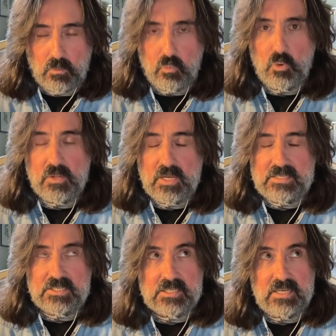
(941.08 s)
What,
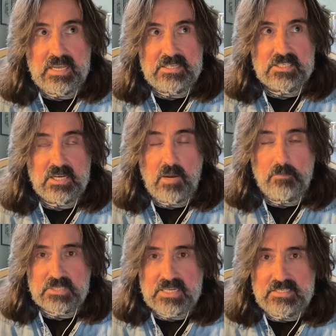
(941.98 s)
it's, it's
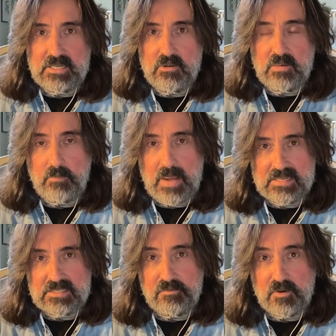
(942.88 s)
upside down and
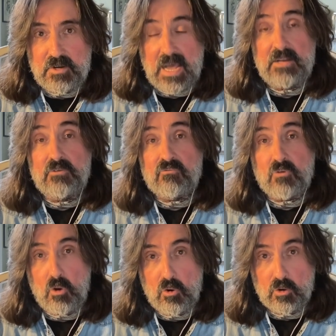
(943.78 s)
back to front and
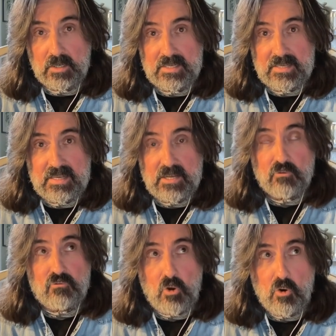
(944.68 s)
wrong
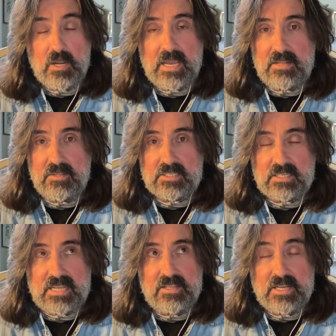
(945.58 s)
wrong in,
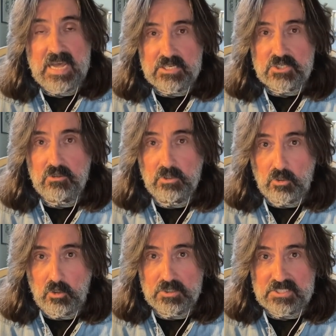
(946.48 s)
in the natural
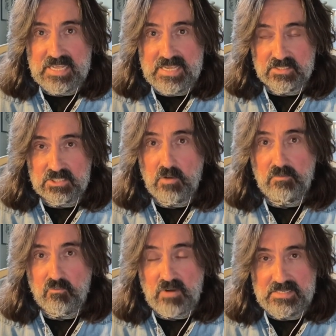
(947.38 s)
law sense
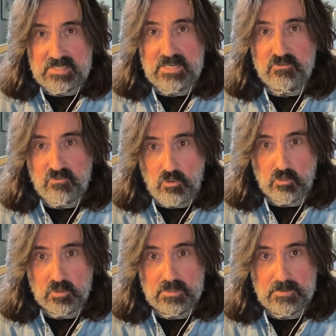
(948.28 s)
of right and
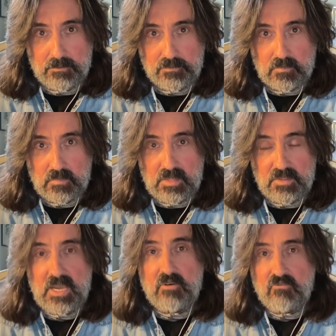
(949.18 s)
wrong.
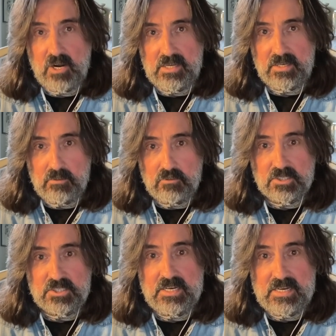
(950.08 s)
They are running counter
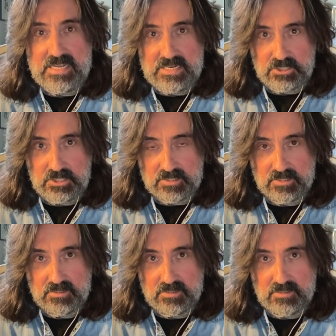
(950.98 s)
to nature,
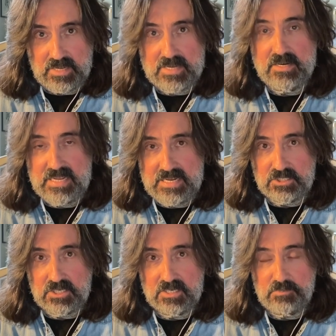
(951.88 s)
and
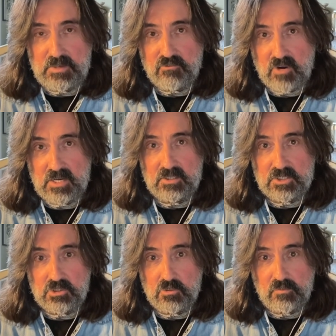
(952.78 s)
nature has been running the
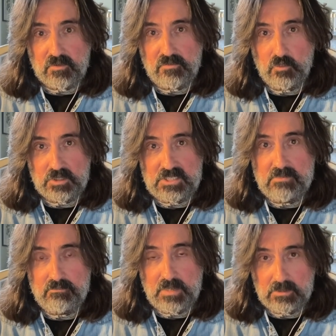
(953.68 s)
show for
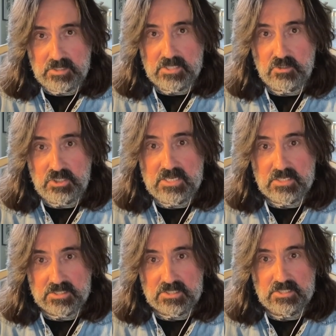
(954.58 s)
14 billion
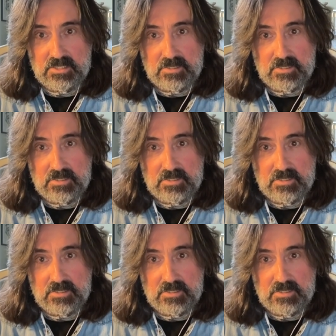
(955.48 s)
years.